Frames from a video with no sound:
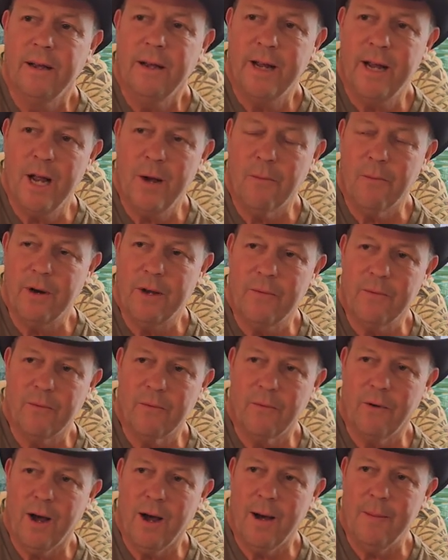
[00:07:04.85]
and we
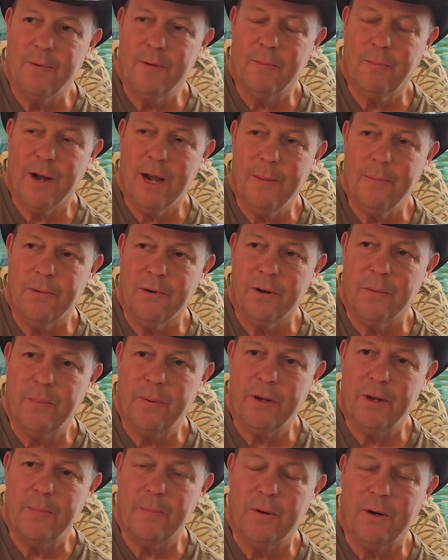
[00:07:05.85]
robbed Piper to
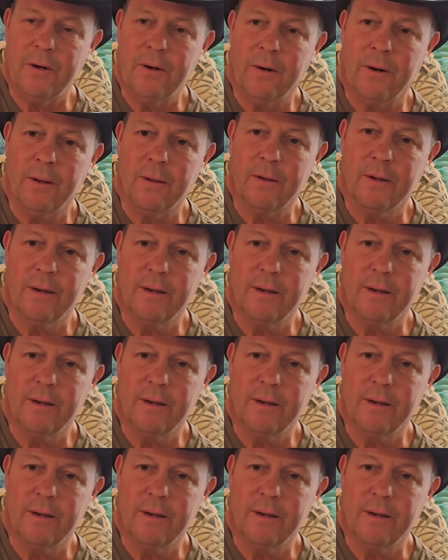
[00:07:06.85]
pay Paul.